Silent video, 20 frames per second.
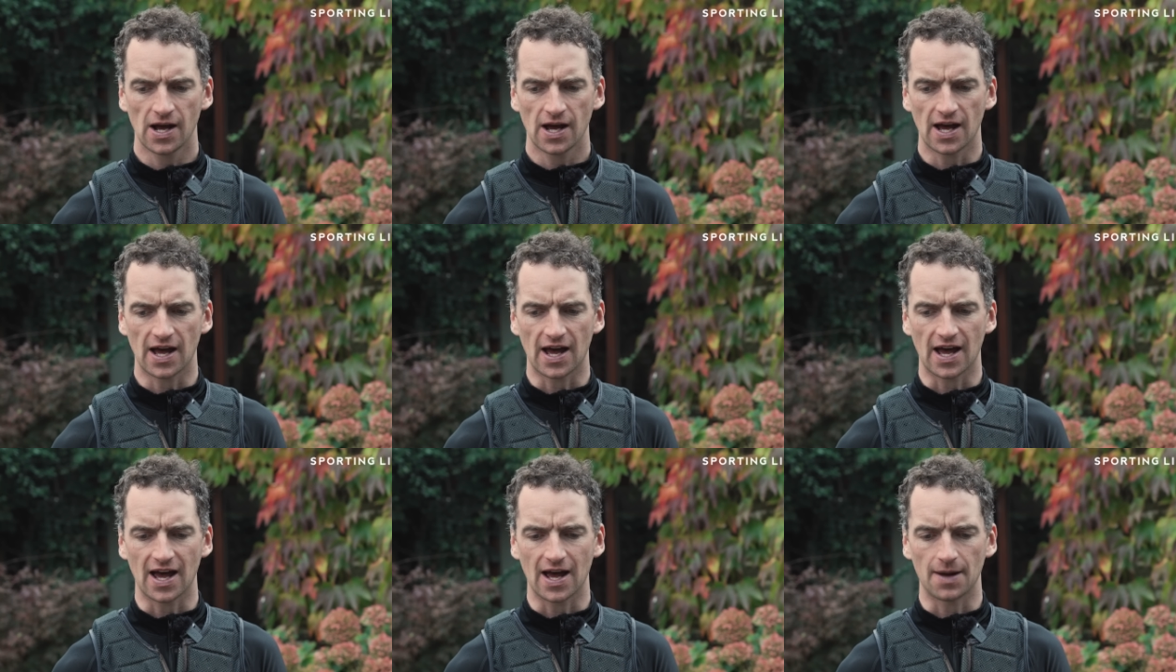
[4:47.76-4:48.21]

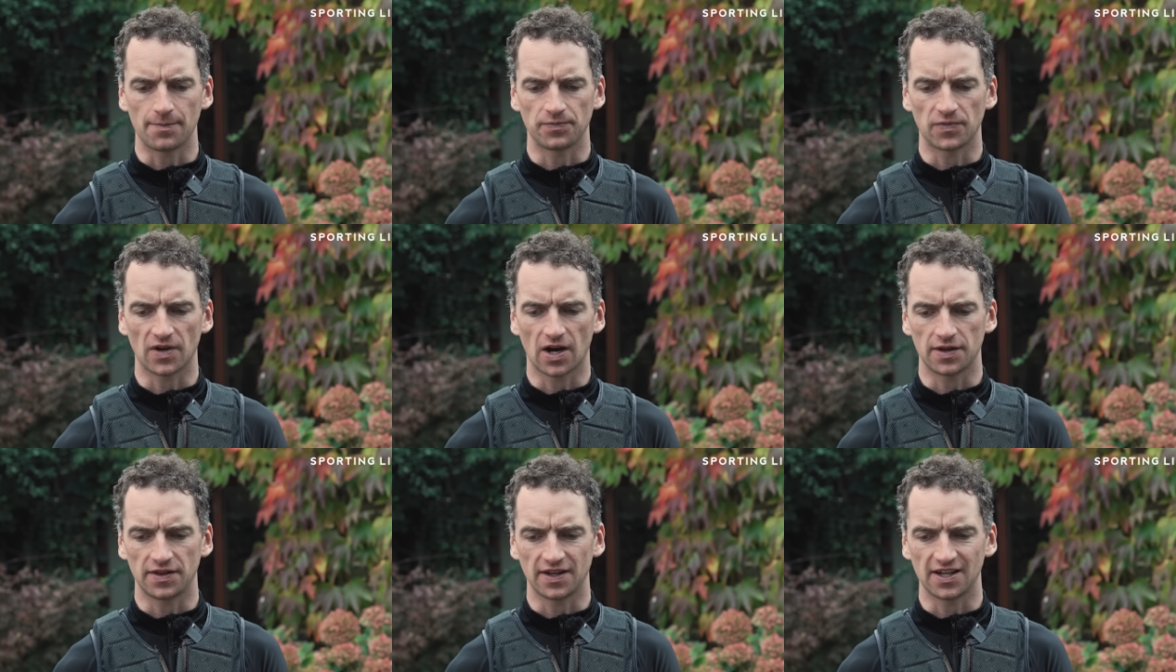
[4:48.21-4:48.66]

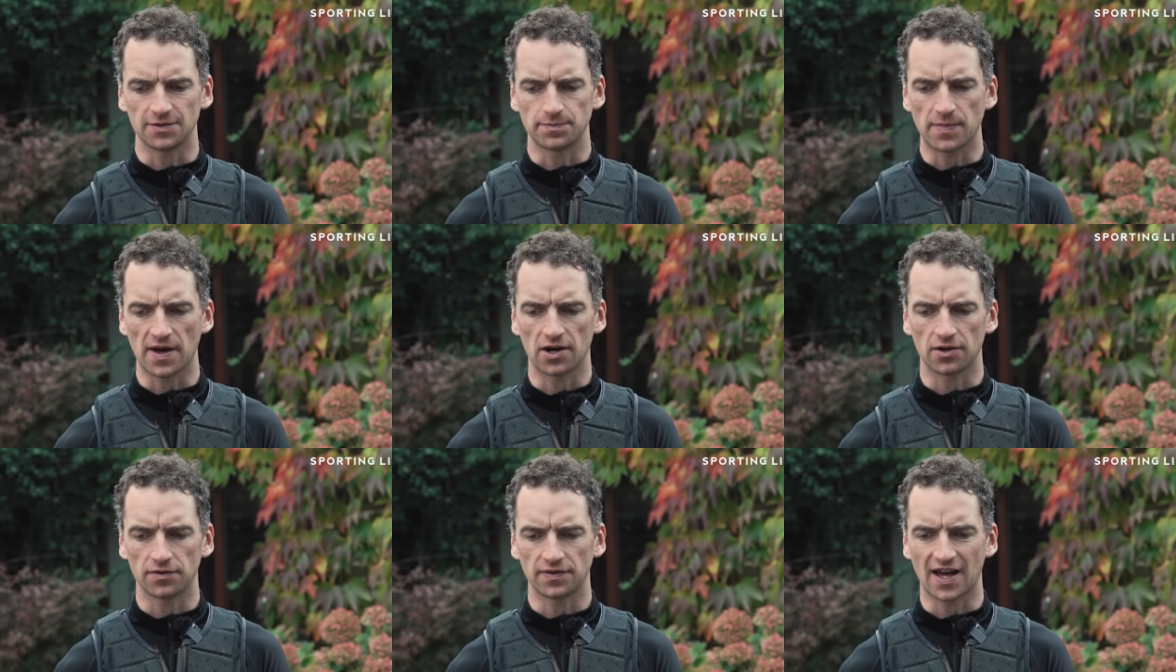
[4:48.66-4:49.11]
I think he's
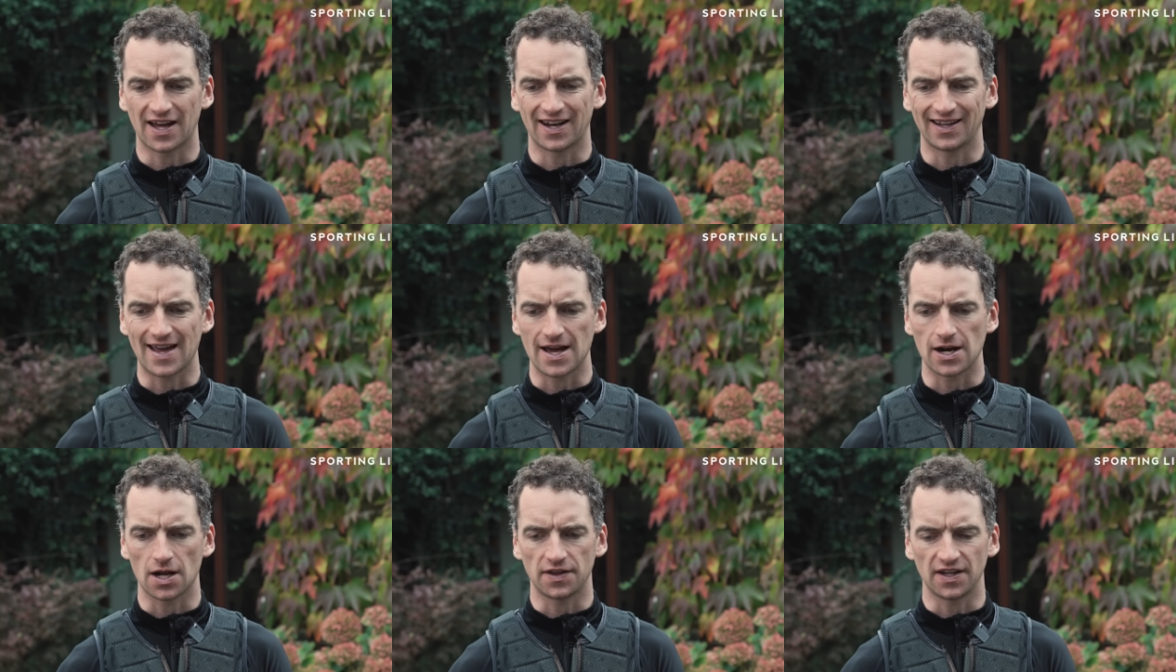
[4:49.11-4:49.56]
better than that.
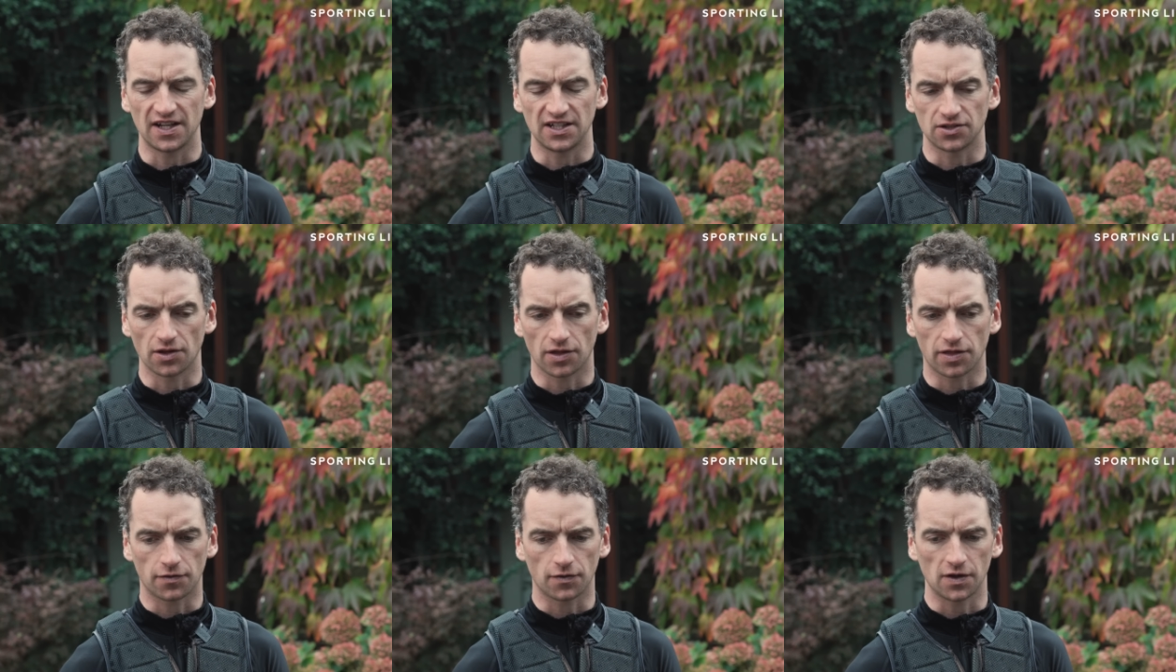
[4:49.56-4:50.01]
Again, I think
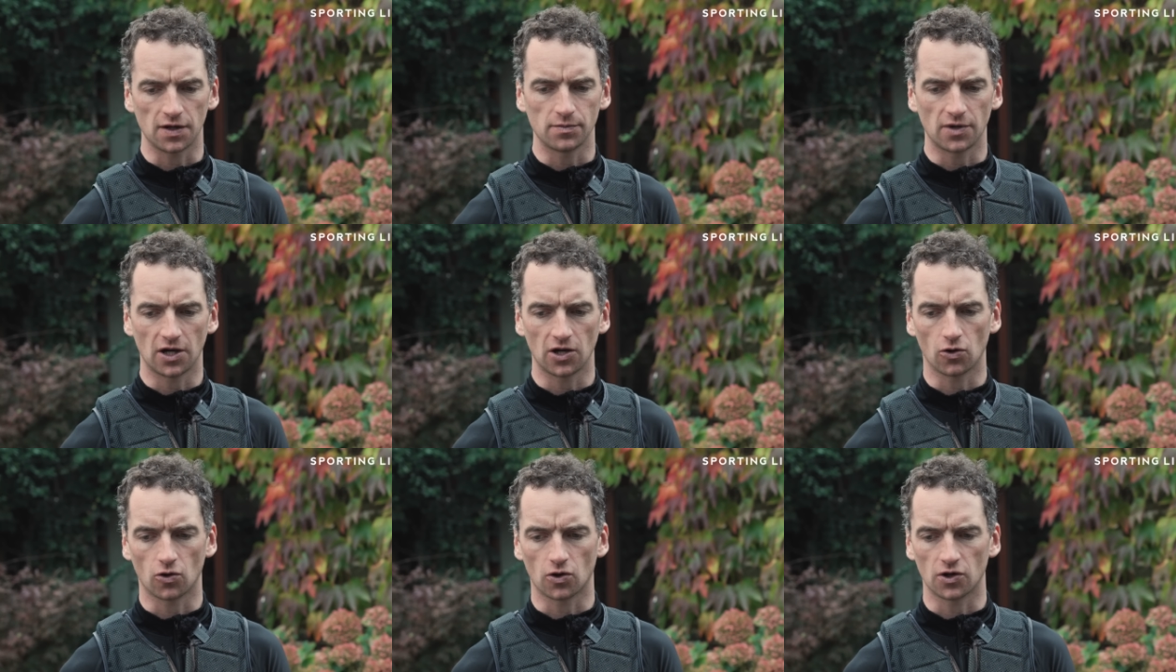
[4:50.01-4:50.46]
he's a
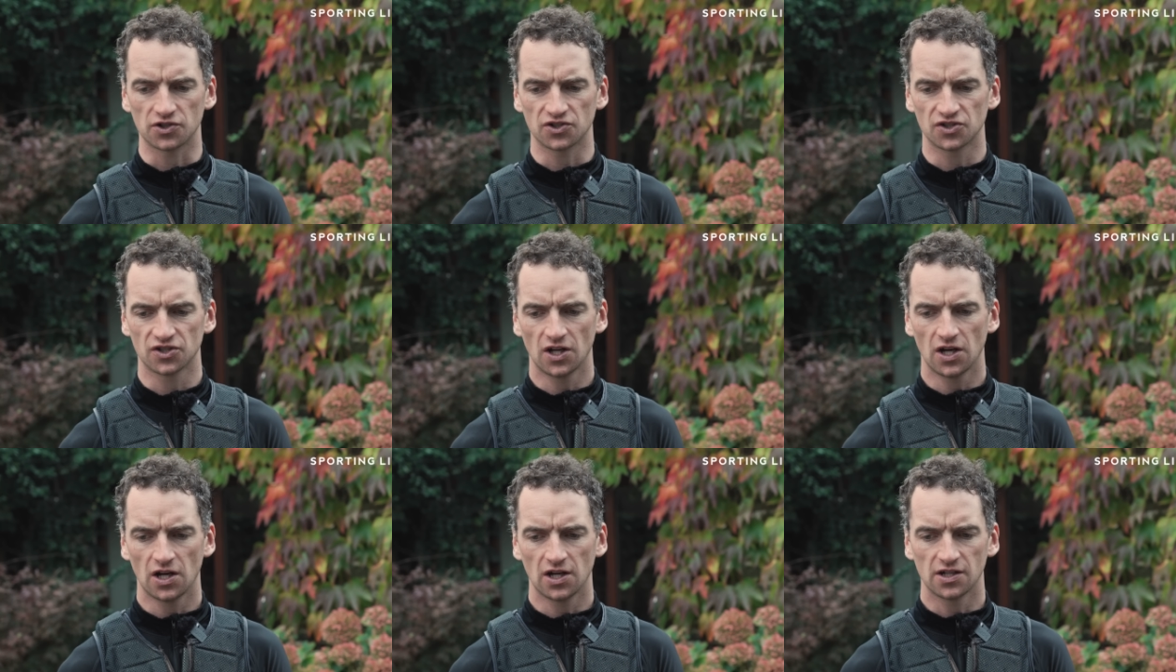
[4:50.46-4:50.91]
3-mile
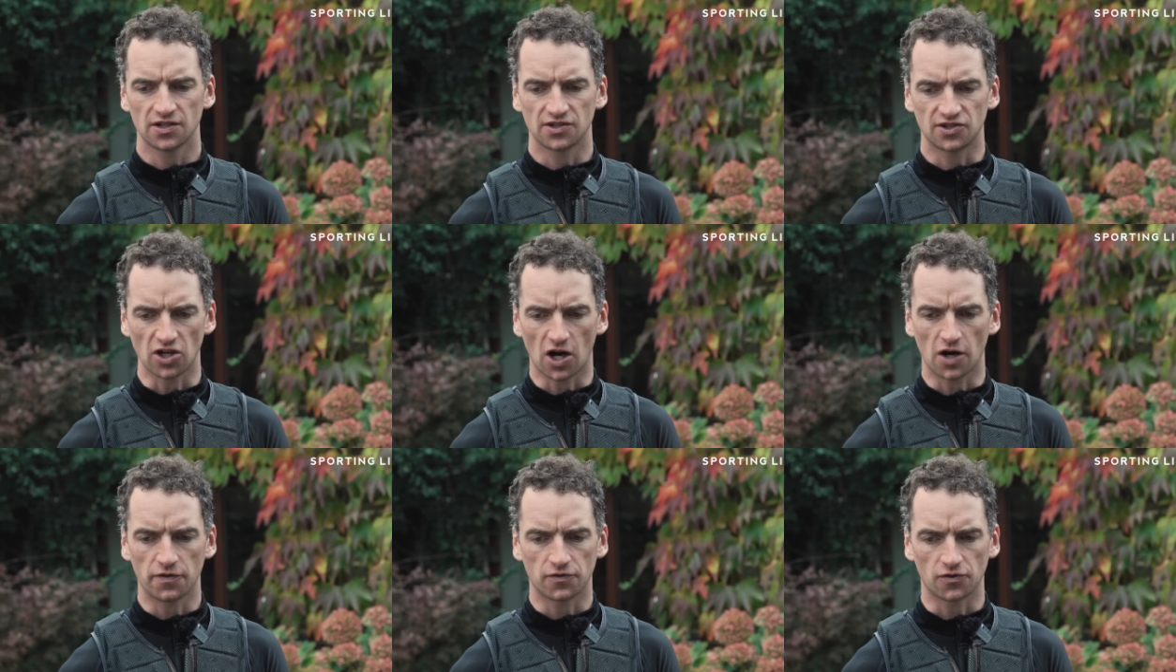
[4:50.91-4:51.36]
horse,
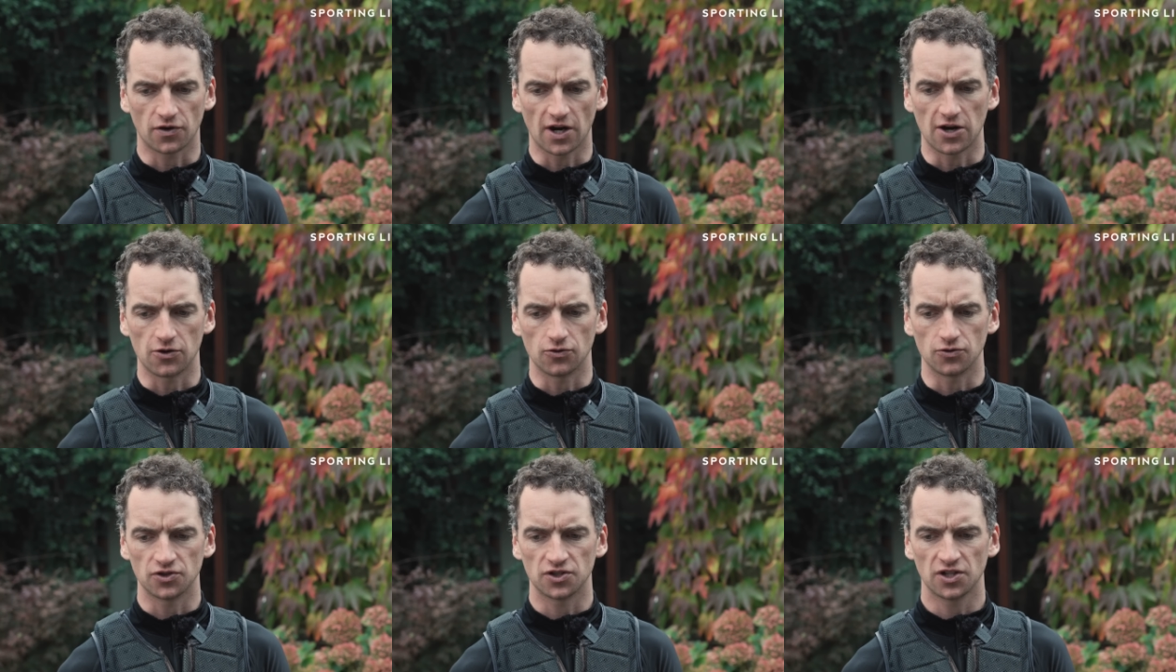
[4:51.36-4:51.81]
soft
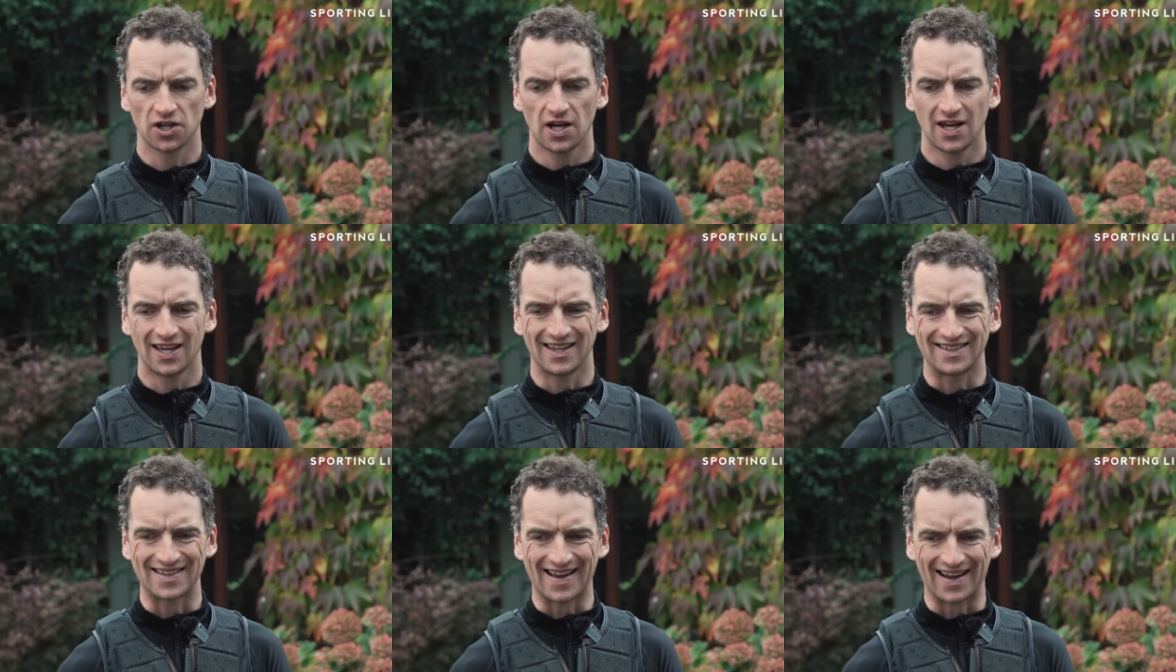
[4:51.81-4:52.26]
ground,
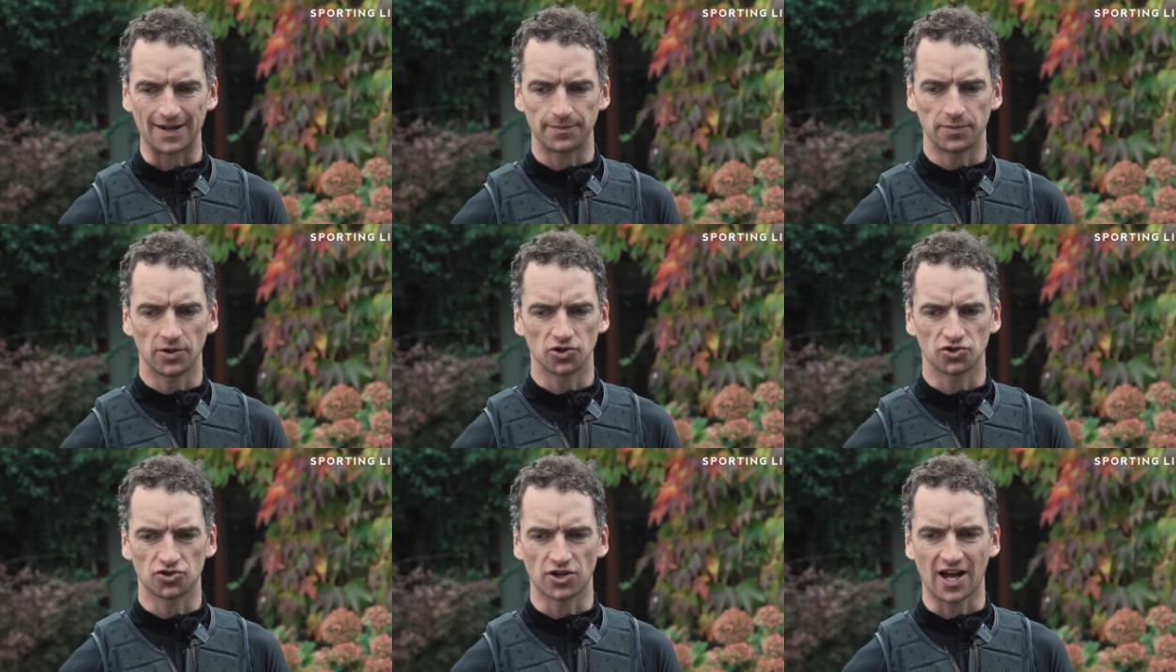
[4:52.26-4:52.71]

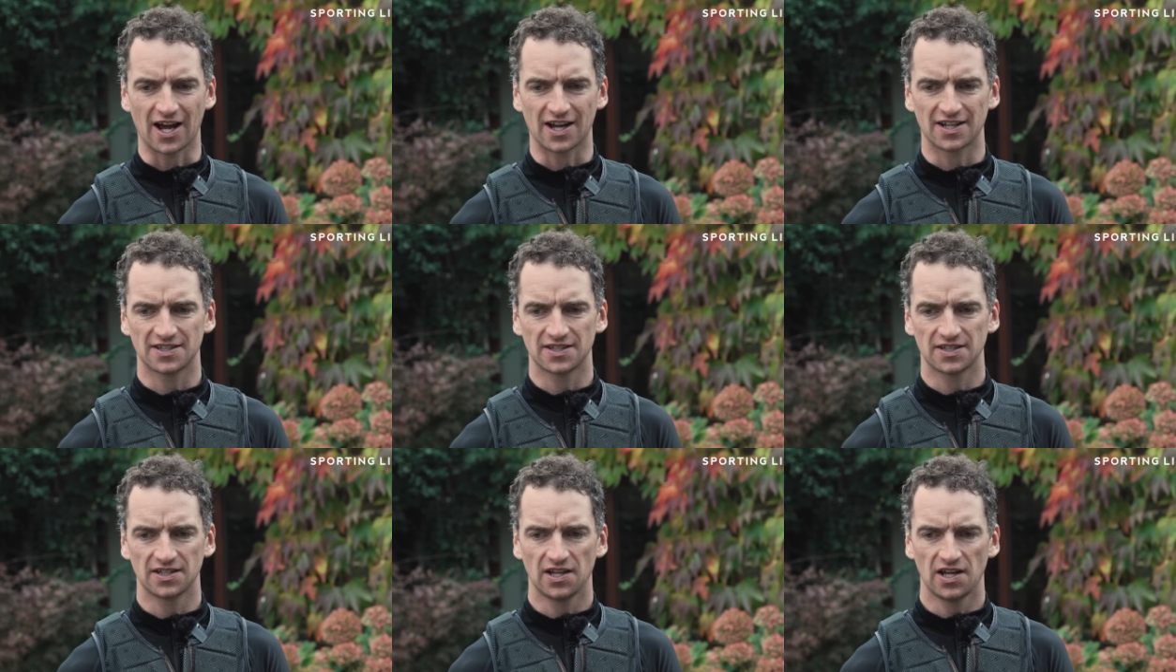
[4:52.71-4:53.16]
galloping
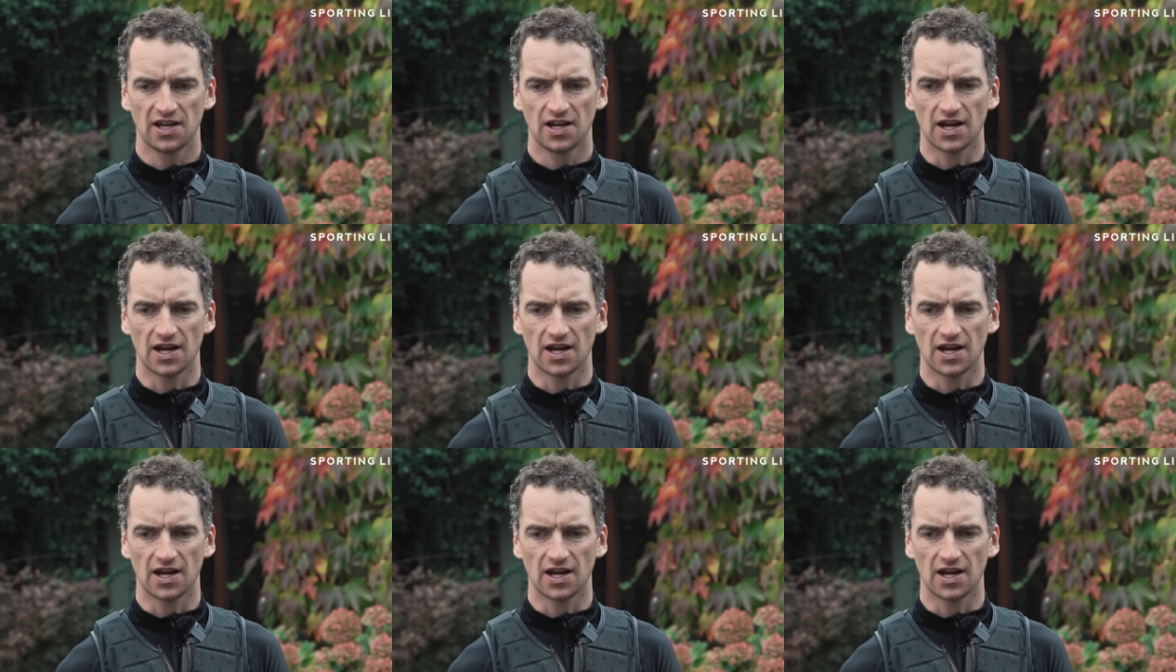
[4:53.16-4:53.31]
tracks.